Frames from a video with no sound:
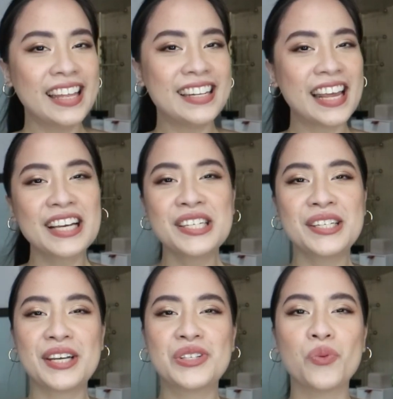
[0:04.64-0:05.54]

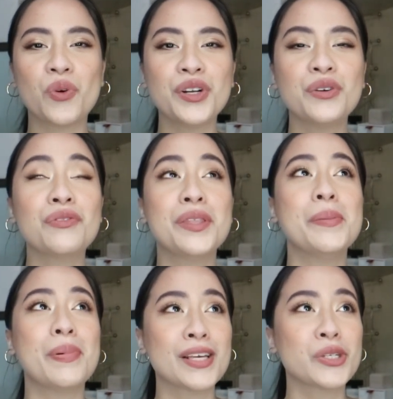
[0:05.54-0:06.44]
Next is one of
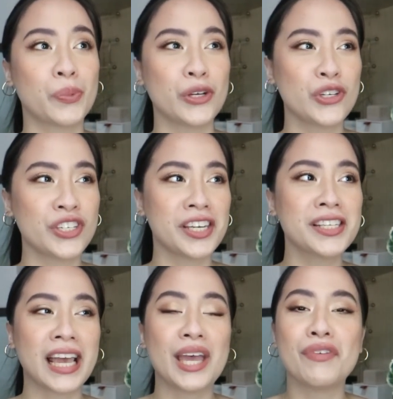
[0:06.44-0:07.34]
the best
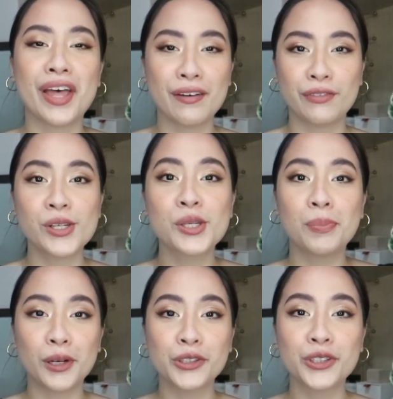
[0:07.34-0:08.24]
purchases I've ever
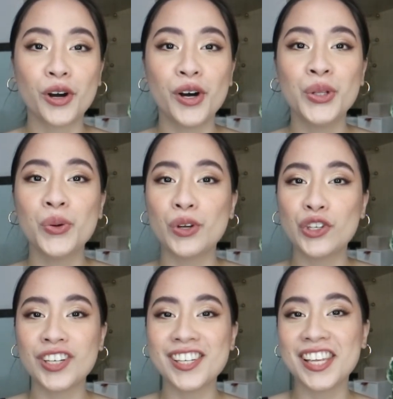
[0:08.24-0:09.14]
splurged on,
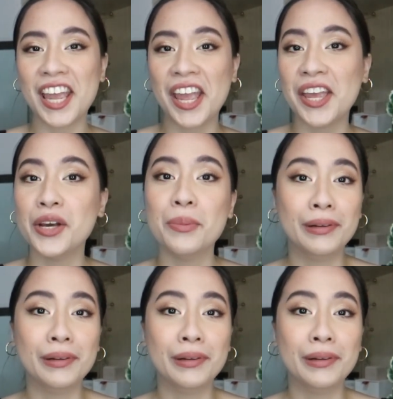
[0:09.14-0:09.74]
which is a...